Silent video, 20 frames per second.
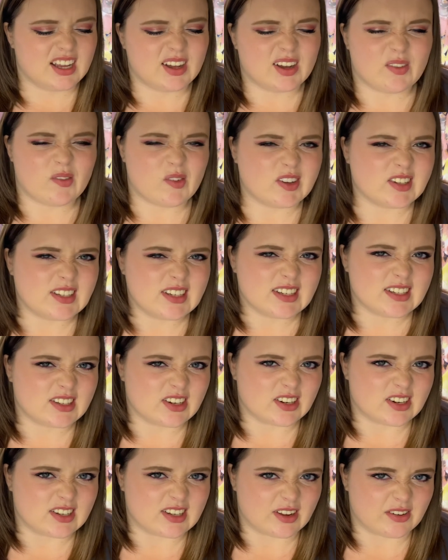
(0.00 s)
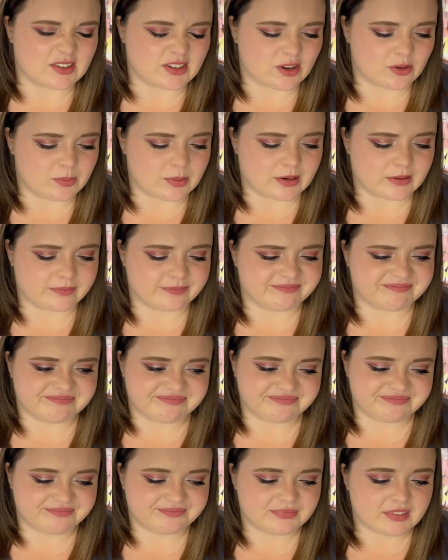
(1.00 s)
wasn't as good as I was hoping.
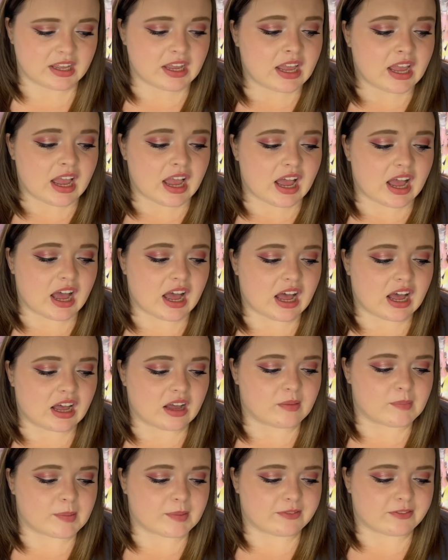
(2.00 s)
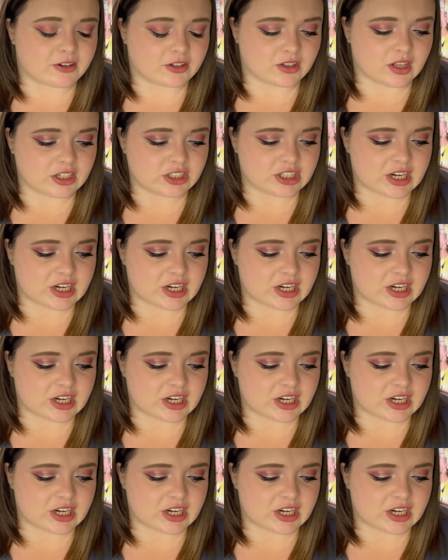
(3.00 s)
For lunch, I